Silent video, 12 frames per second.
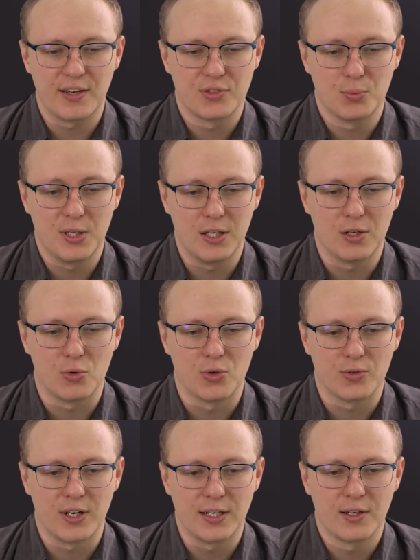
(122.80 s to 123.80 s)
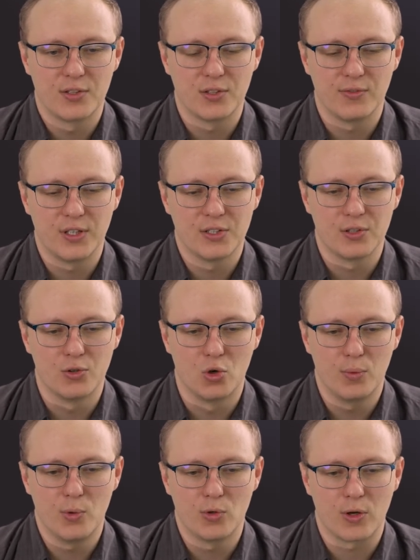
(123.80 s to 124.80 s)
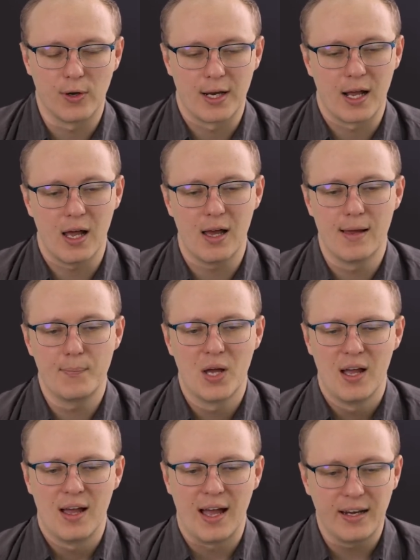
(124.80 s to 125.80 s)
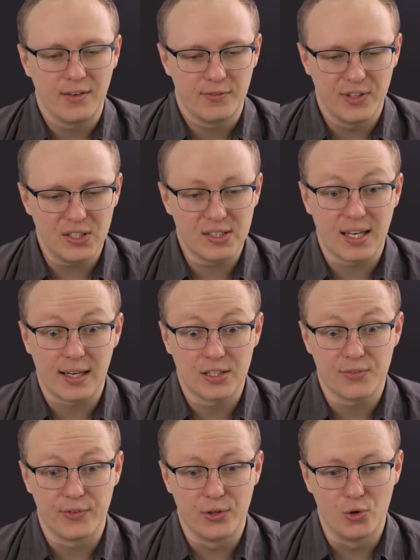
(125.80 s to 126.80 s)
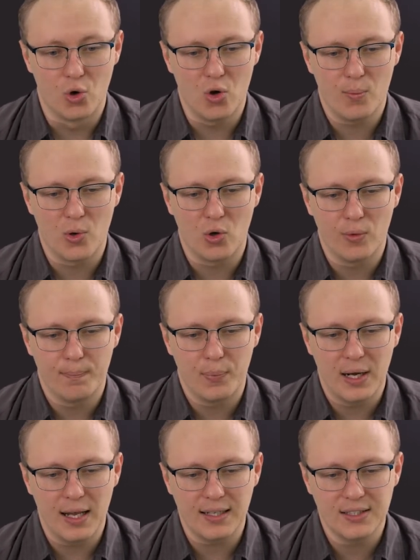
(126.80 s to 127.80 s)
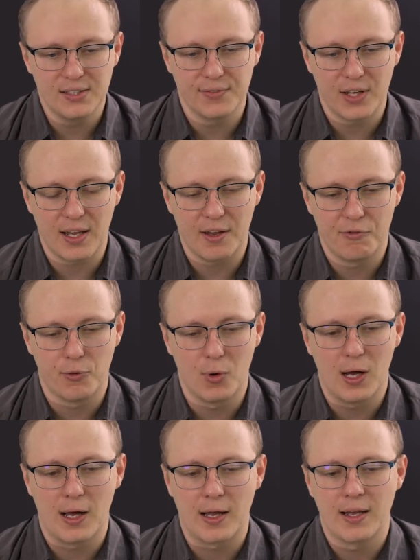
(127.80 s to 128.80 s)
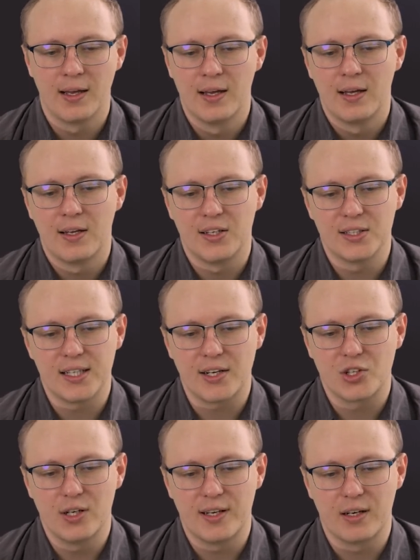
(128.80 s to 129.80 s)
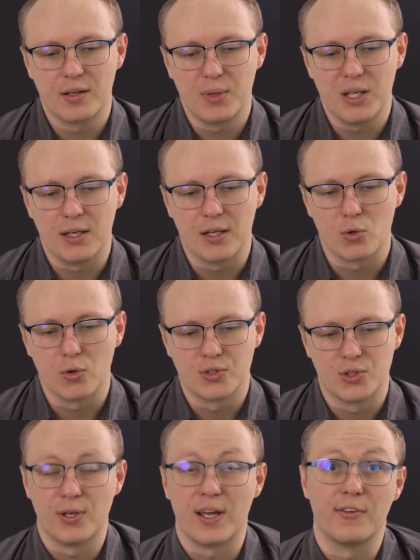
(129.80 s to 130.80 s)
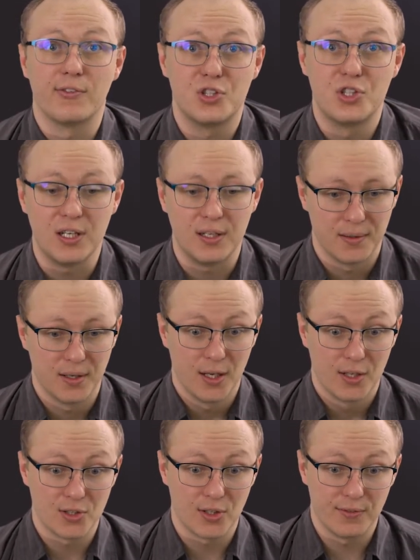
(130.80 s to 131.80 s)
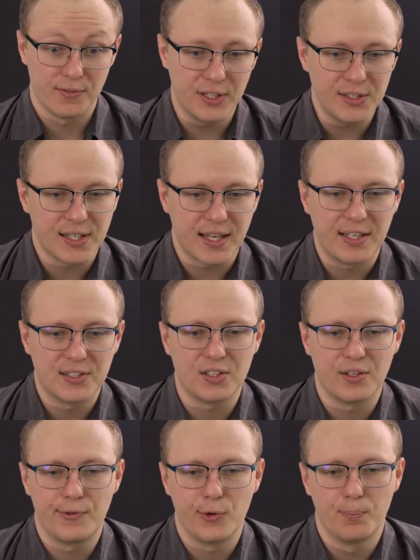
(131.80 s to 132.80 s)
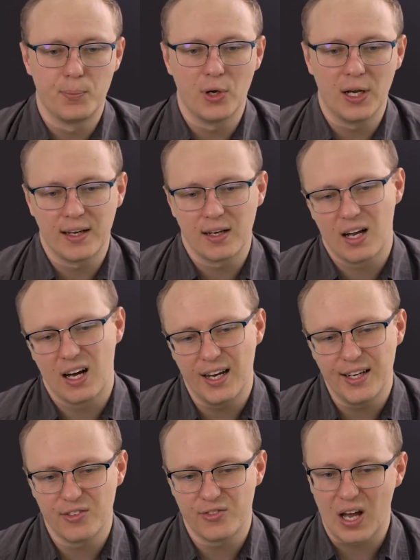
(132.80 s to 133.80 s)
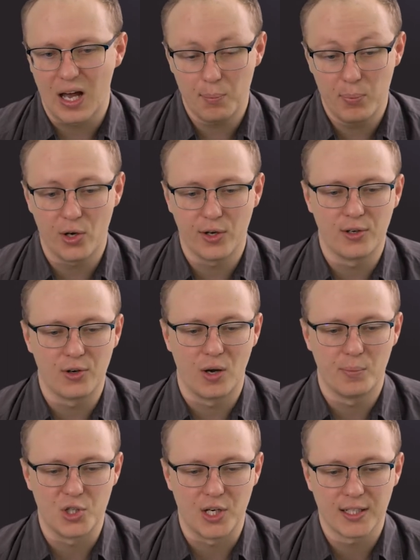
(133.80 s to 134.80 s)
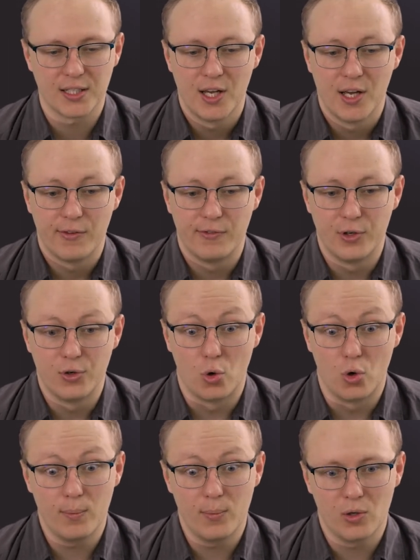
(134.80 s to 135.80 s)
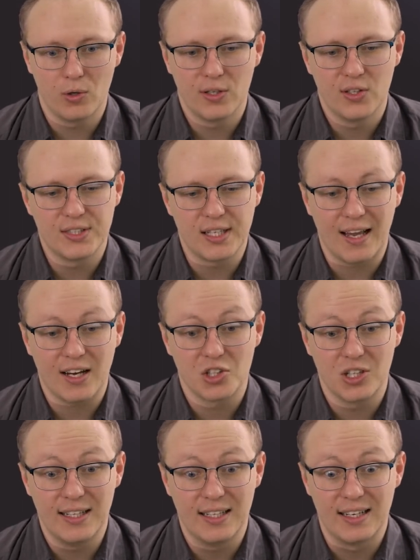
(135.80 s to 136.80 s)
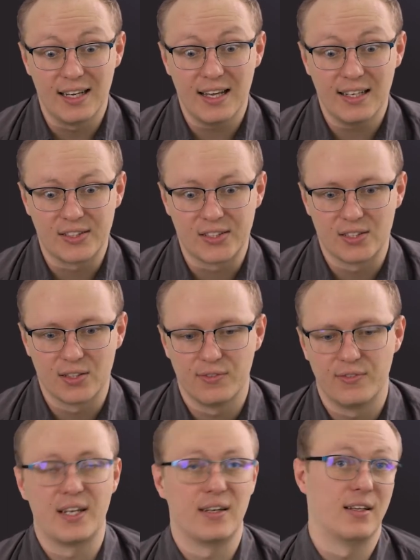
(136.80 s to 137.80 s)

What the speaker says: to be equal, right? So there's a normal going up, and in this case, the normal plus the Fy is actually going to be equal to Fg. So in this case, if you're pulling kind of up on an object, the normal is actually less than